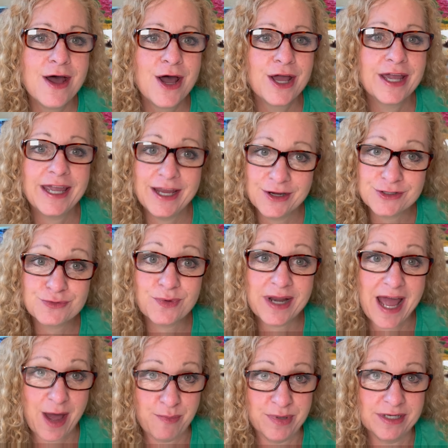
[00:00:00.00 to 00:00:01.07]
Here's what
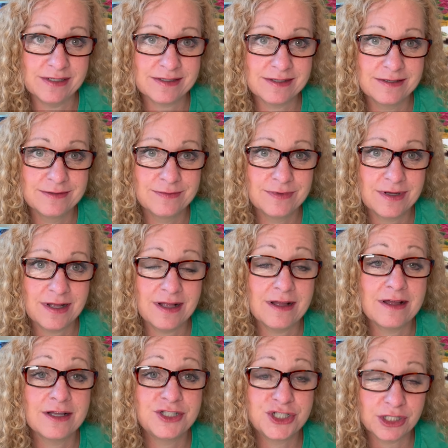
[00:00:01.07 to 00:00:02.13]
happened.
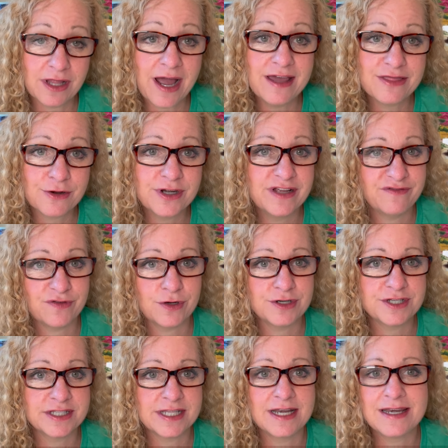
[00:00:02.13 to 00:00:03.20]
July
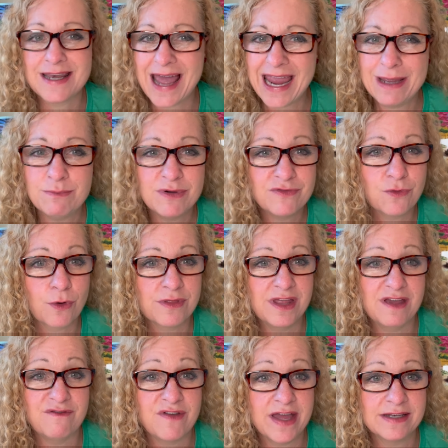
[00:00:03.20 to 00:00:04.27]
31st, the night before the
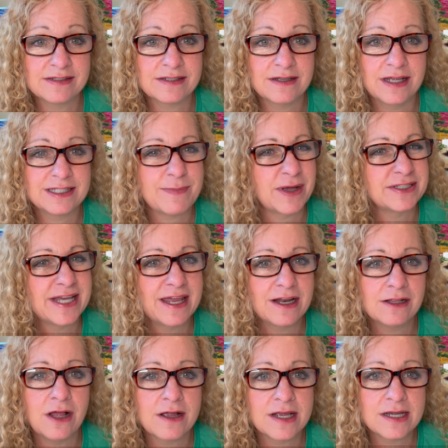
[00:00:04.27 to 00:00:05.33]
event, it's about 10
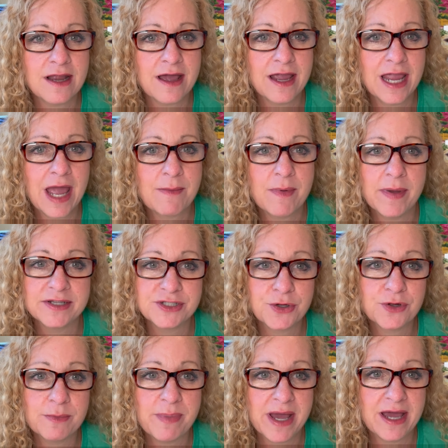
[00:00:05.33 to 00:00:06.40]
o'clock at night. I'm about to go
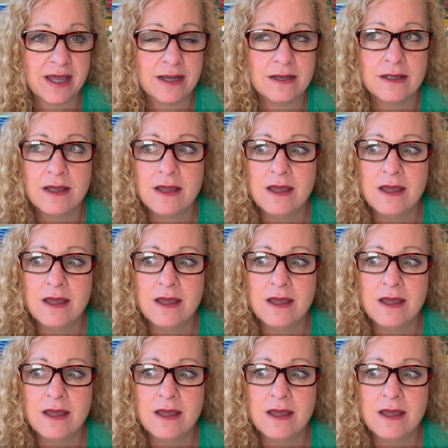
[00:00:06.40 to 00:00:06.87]
to bed.